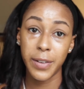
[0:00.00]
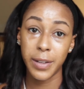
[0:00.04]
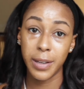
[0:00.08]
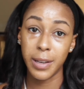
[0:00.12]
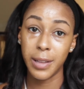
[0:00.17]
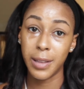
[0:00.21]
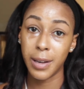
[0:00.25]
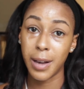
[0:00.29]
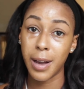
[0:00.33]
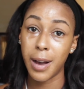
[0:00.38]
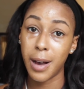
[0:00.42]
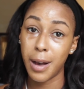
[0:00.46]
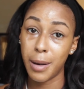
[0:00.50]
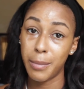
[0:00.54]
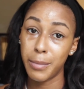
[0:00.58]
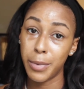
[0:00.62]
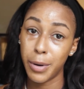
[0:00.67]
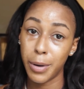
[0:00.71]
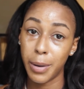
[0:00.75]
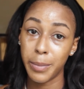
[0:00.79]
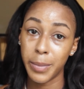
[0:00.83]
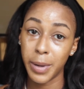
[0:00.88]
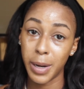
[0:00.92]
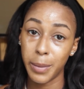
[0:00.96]
is definitely the
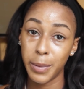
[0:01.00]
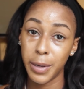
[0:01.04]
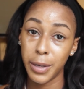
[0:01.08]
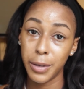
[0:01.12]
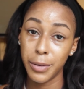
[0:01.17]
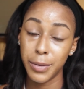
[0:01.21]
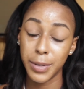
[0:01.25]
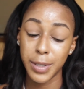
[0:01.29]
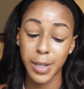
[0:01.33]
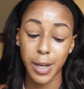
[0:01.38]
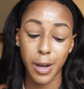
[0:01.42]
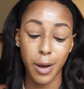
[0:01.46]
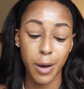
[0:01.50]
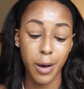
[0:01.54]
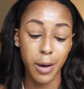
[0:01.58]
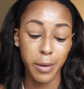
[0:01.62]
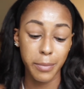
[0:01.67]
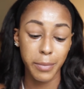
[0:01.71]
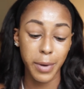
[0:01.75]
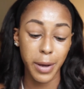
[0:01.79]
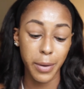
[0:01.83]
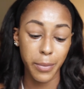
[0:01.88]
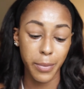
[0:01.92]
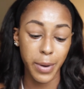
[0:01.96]
combo I'm going to be using
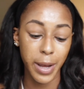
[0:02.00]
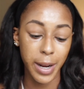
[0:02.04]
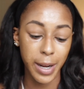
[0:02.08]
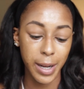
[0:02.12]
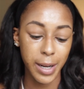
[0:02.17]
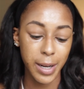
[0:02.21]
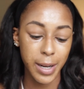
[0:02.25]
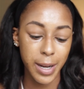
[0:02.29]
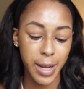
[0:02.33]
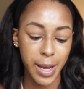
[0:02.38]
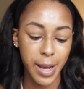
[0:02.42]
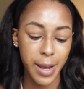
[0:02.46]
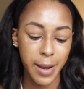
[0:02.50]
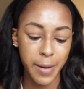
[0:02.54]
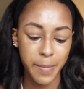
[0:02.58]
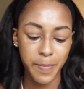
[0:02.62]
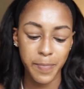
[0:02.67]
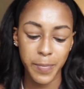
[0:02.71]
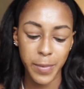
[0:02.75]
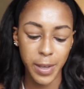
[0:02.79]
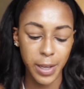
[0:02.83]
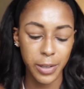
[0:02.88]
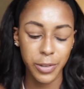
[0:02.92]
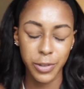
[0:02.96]
on my wedding
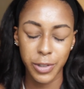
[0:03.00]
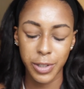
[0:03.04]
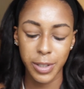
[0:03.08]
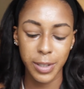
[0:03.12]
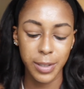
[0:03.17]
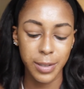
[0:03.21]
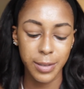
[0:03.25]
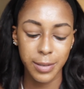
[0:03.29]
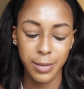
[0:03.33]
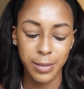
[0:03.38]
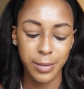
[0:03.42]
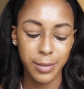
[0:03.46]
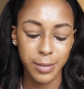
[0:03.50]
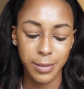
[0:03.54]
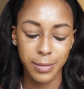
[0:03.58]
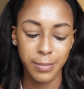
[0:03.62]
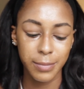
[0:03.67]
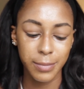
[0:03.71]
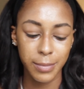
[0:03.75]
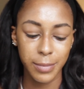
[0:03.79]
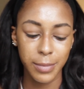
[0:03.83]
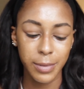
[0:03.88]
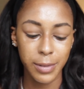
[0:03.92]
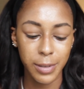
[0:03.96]
day. It's
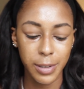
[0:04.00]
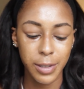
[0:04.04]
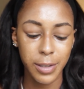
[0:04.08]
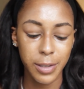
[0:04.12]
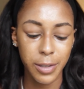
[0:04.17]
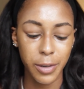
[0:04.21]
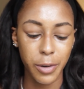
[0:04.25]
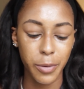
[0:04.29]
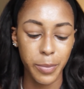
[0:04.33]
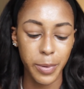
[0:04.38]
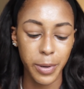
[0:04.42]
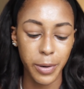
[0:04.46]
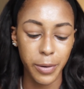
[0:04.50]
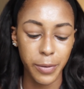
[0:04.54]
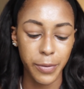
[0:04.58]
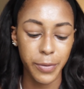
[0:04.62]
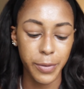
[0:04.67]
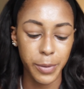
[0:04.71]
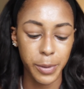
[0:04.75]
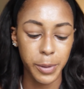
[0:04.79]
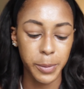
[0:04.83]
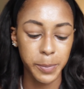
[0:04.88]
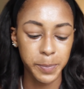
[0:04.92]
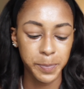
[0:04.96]
just so
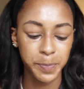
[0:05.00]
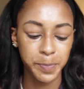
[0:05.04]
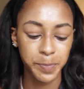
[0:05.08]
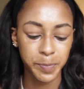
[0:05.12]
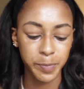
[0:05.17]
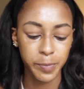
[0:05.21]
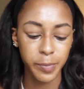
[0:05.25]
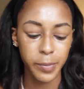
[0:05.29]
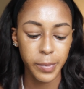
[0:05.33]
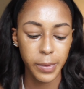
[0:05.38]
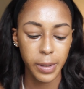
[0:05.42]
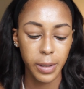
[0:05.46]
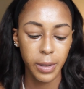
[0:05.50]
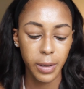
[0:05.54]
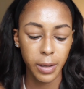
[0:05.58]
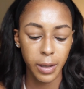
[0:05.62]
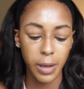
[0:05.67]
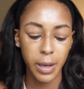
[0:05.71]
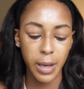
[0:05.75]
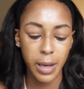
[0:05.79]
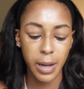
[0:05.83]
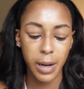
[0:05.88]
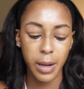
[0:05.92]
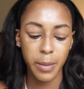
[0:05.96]
beautiful.
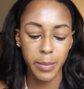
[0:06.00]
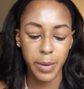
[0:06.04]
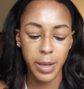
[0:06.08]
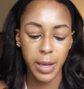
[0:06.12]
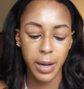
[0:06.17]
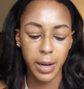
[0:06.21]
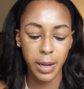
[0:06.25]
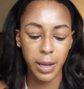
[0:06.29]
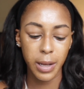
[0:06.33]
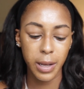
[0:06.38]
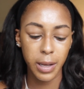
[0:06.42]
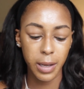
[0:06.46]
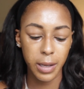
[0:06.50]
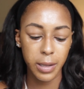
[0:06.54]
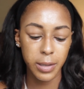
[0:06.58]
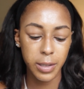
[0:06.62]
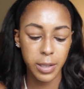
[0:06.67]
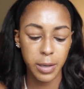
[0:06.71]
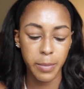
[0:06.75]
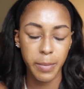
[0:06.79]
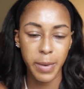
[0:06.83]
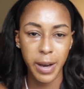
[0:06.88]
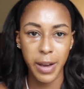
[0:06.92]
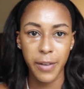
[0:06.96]
And I'm getting it
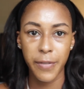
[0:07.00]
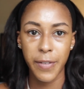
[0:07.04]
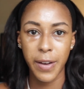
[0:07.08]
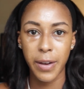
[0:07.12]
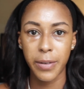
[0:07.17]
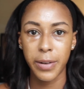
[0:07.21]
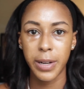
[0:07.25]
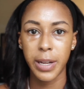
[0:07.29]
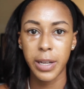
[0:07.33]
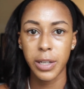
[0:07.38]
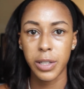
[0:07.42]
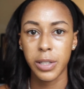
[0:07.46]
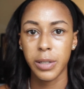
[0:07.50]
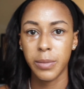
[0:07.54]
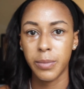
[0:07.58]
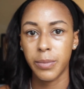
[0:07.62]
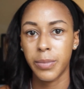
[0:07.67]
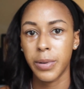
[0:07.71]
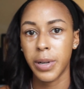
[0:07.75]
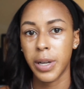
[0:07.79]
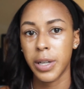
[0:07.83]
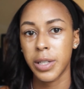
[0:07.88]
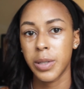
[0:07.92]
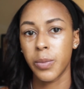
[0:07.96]
into my
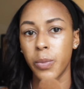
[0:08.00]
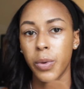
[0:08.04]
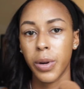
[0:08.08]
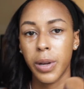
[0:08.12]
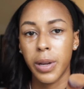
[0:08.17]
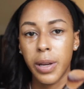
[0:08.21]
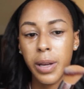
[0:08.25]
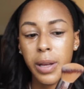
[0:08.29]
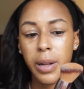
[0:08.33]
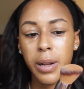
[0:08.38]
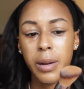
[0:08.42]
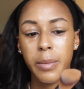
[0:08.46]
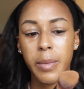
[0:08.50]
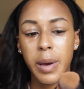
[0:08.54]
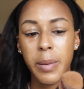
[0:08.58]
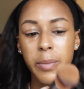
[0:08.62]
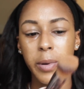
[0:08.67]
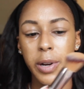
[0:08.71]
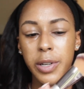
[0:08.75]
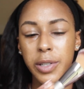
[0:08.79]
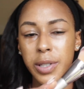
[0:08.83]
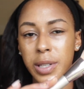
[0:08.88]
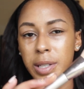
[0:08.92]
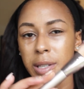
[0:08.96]
foundation brush. I'm working it into
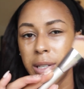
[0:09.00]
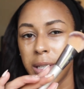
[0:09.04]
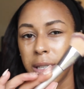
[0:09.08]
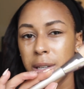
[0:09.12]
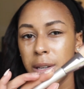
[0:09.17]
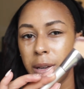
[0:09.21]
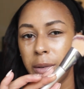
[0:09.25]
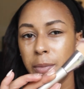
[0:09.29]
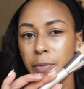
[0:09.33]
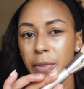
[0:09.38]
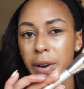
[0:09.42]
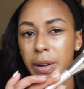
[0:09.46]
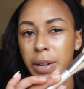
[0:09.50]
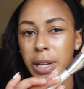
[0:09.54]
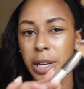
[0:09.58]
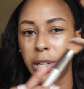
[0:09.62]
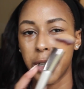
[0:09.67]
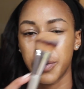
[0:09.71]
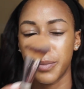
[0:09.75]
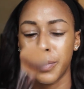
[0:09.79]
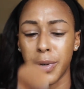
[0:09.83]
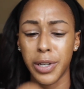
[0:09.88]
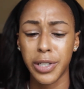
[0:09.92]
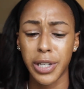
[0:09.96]
my brush. This is a
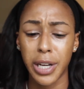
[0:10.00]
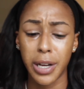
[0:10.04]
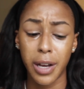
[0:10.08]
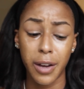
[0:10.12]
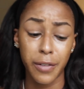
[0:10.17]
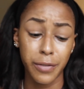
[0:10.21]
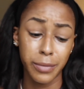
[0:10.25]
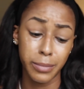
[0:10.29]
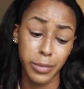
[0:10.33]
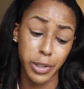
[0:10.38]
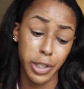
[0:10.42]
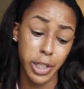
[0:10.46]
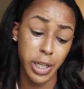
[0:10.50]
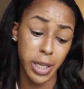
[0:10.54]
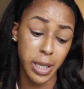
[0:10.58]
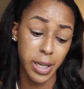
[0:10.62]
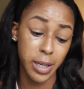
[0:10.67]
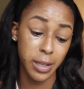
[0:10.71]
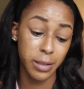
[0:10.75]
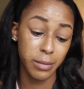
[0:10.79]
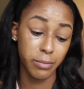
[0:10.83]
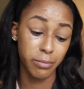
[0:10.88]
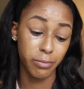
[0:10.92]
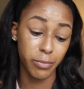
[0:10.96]
foundation brush I got from
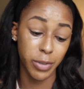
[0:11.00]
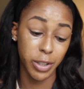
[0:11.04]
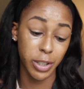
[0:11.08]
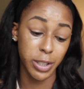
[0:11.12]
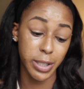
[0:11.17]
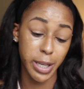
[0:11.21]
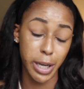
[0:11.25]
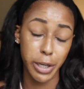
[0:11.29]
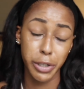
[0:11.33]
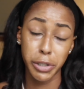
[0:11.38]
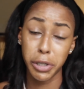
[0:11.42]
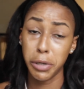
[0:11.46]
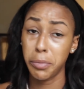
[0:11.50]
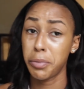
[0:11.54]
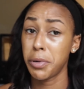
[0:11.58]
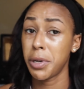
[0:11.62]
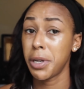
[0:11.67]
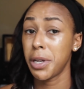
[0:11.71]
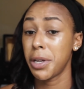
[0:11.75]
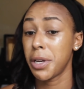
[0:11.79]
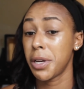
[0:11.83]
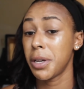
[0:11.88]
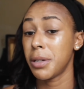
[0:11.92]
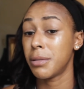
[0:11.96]
Shein, which is actually
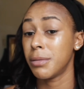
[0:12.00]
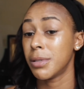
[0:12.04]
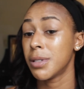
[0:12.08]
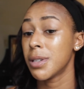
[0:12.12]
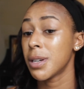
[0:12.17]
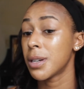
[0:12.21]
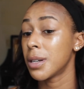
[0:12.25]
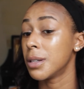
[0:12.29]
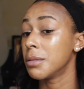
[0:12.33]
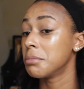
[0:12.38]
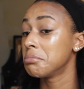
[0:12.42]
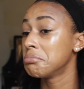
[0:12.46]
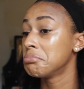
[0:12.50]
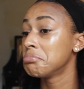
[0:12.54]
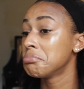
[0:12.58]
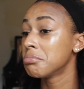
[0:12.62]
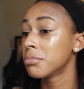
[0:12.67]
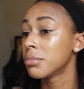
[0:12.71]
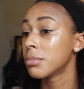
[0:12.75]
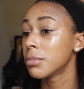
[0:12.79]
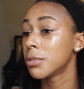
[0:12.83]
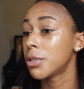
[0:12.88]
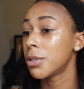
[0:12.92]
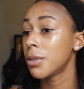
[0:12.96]
pretty good. It's like a
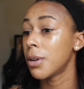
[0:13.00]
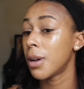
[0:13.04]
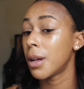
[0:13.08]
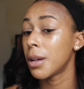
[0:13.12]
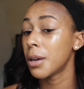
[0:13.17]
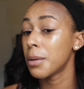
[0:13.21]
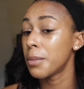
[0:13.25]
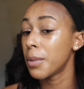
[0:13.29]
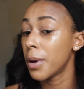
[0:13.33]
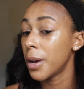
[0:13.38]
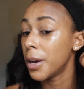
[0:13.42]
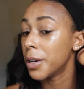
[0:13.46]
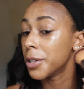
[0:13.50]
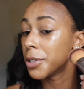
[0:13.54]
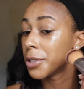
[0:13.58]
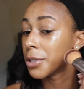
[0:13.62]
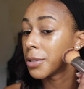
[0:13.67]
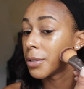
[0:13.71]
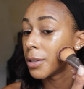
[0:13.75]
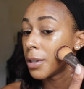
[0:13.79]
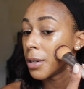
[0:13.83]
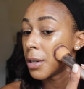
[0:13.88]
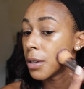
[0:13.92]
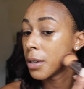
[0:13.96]
$2
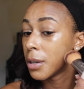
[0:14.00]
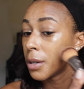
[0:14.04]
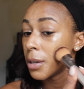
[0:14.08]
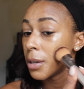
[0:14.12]
brush.